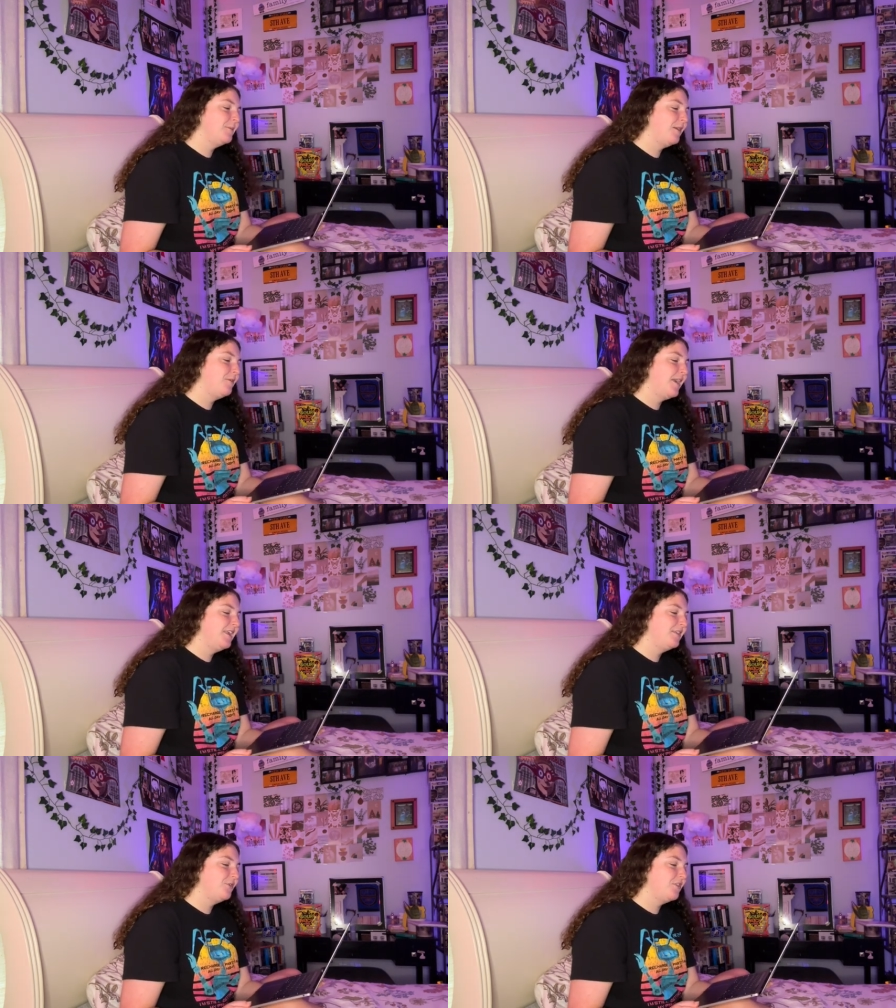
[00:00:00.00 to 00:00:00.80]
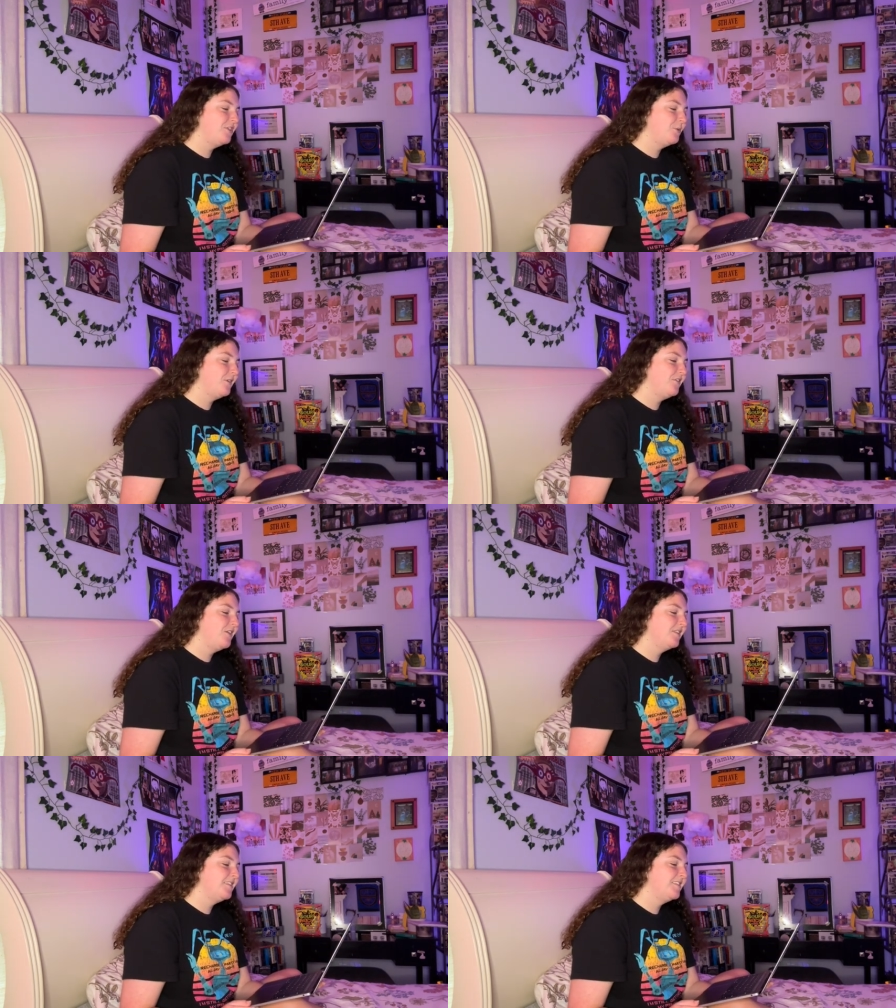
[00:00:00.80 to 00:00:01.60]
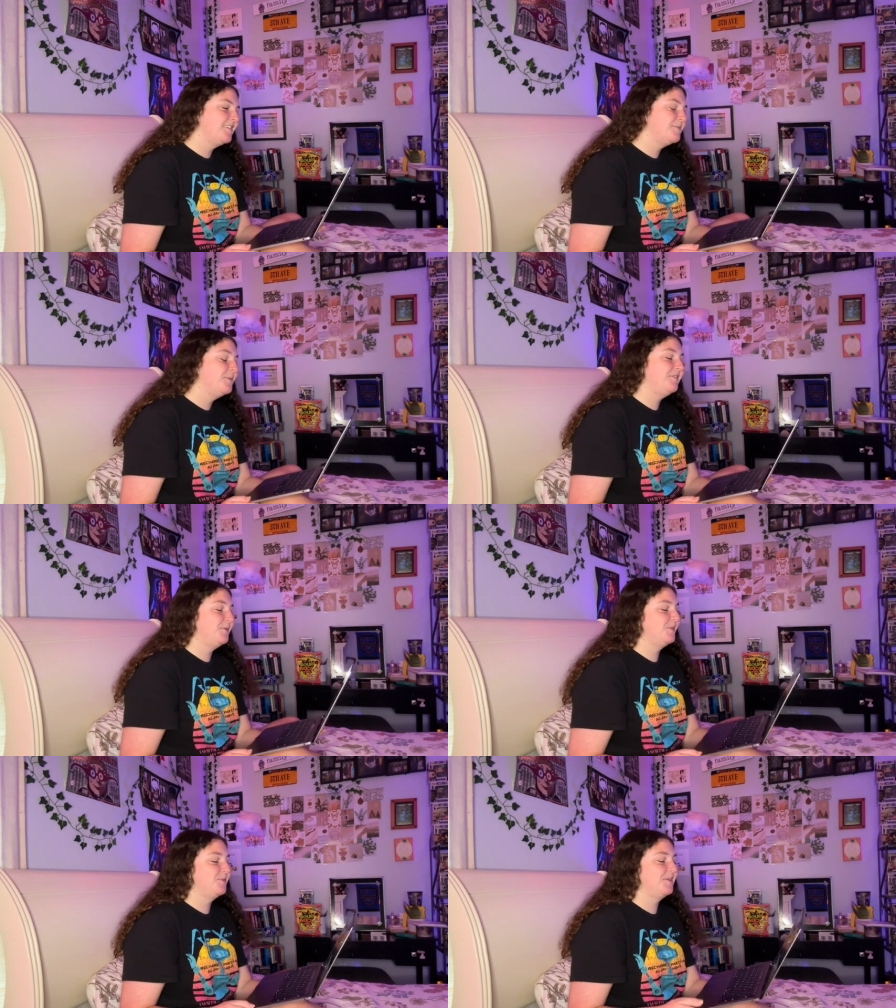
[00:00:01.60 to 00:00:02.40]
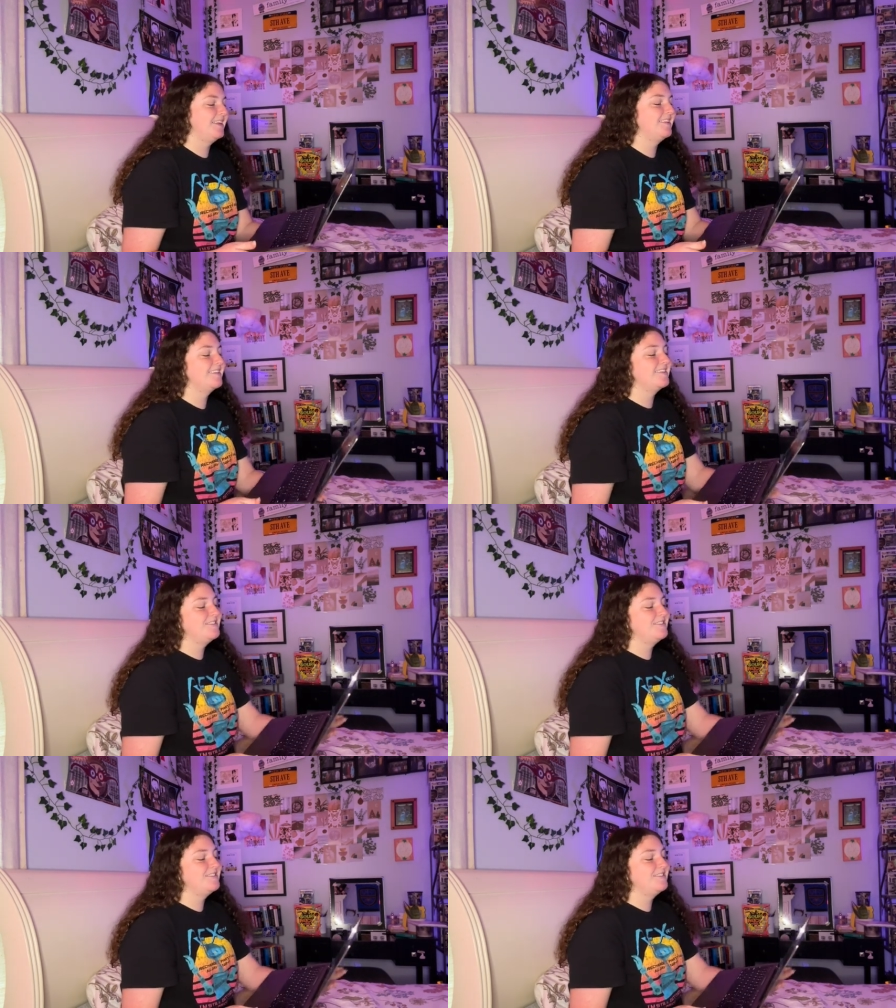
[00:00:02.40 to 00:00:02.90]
about riding through the Door Vault since the movie was released in